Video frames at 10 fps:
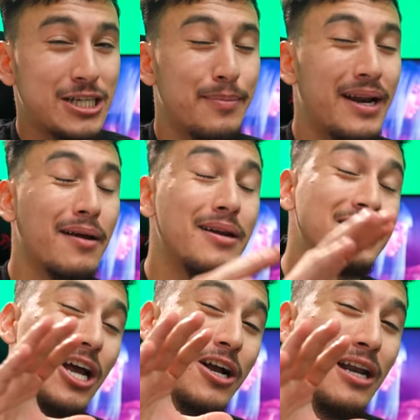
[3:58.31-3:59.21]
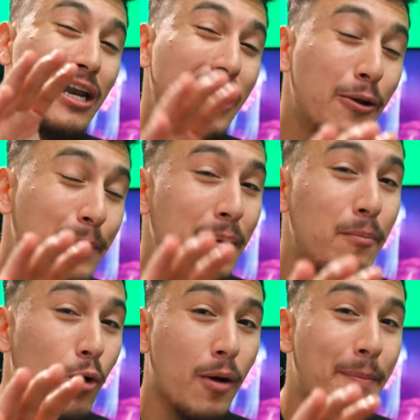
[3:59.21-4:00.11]
but I'm gonna talk a little bit
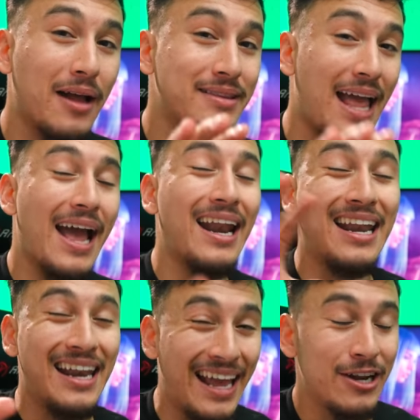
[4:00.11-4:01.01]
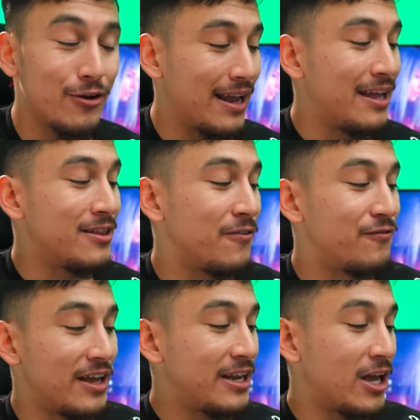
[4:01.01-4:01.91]
more about that later in the
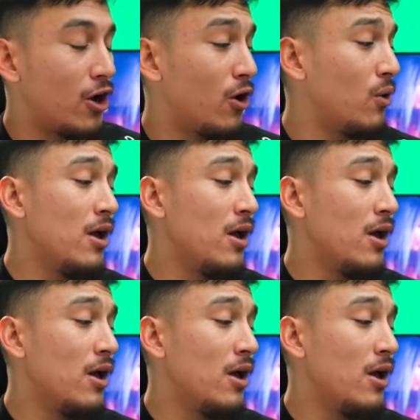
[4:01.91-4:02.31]
video.